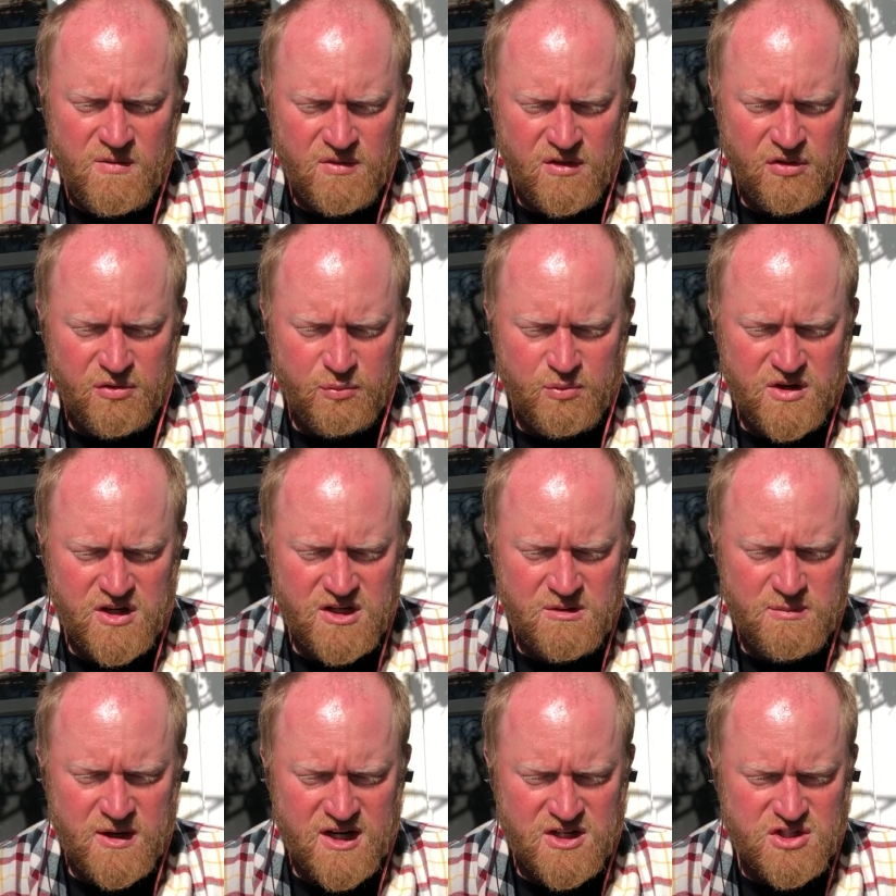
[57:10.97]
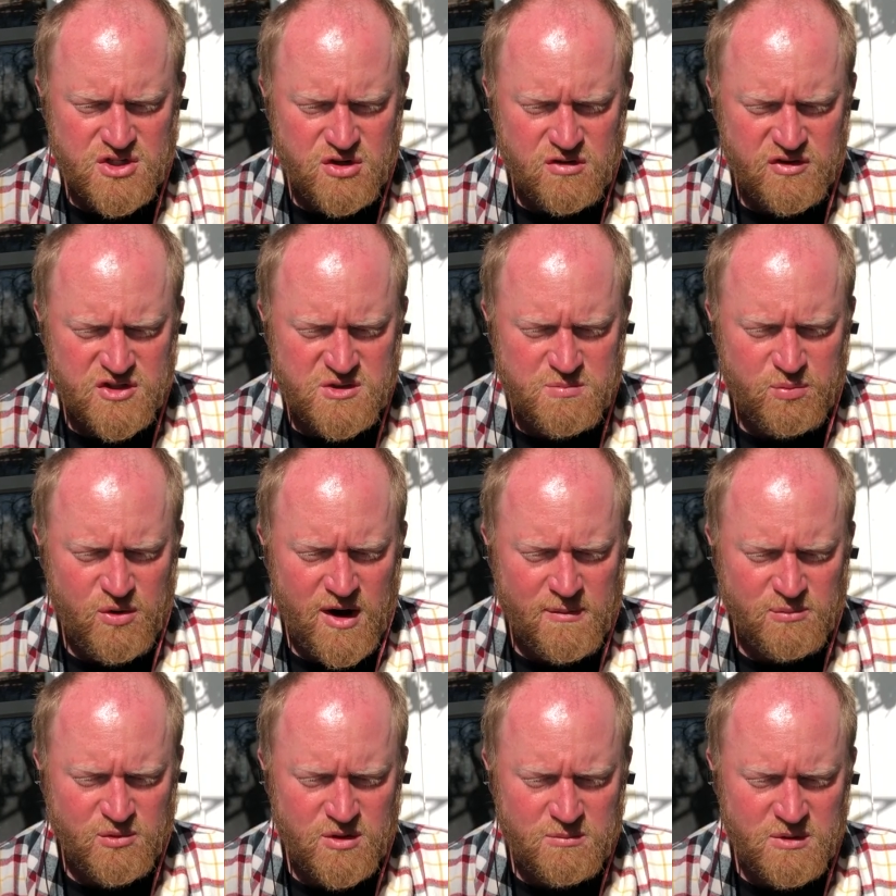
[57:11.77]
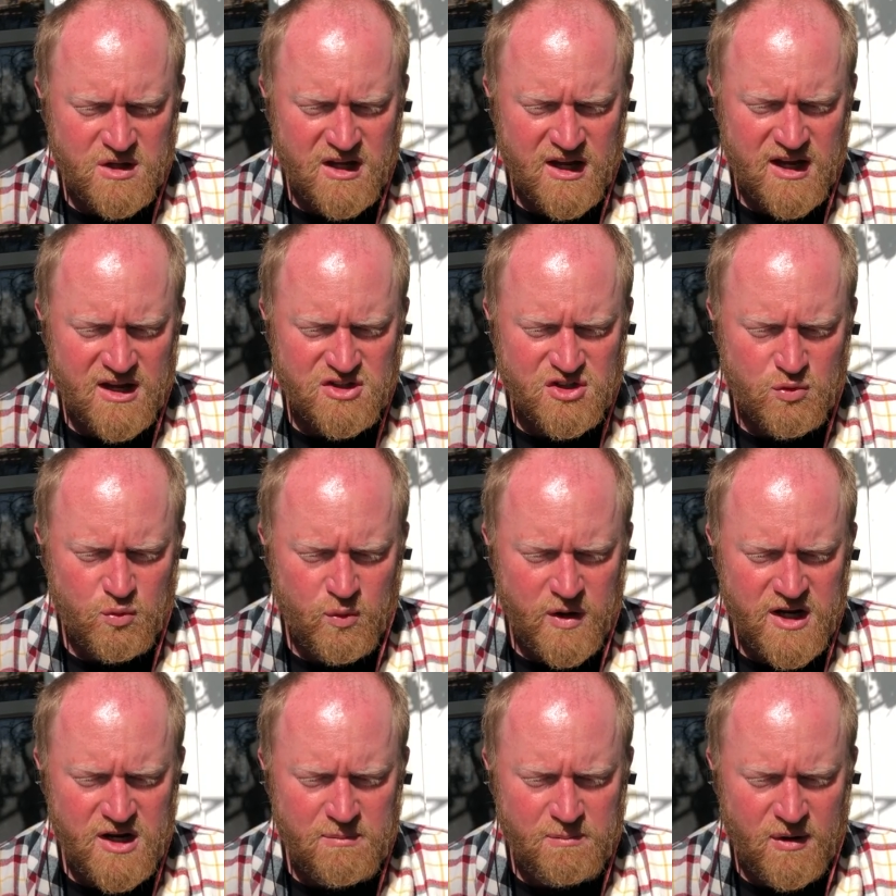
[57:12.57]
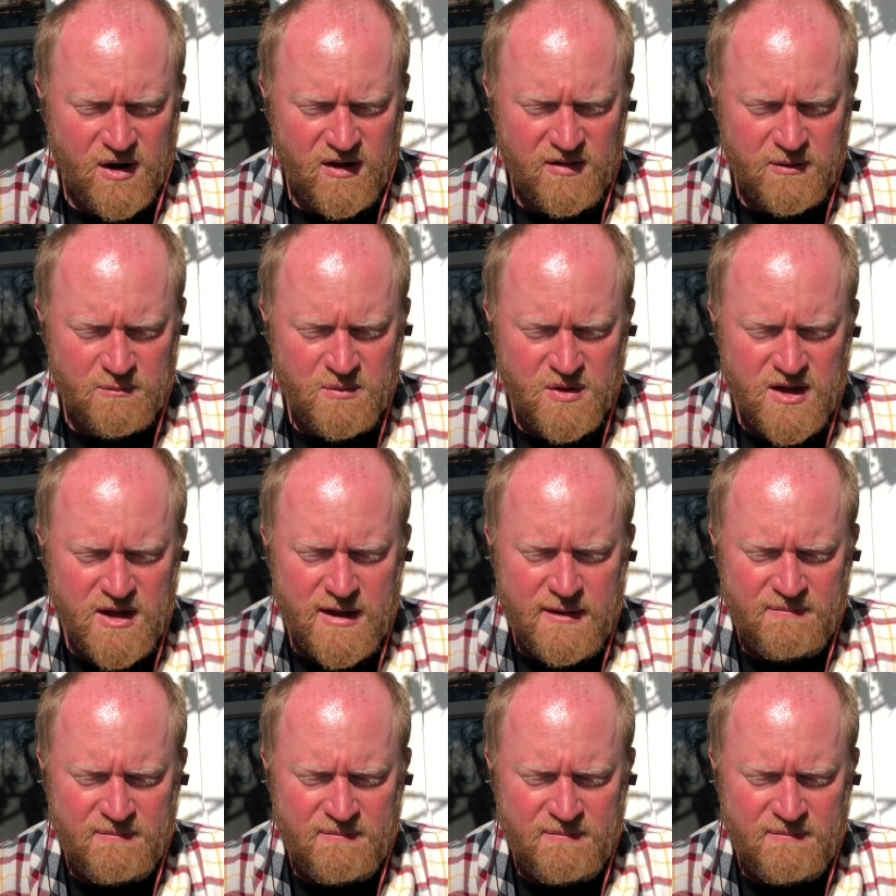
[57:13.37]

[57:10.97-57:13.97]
the three manservants promptly began to wait upon them.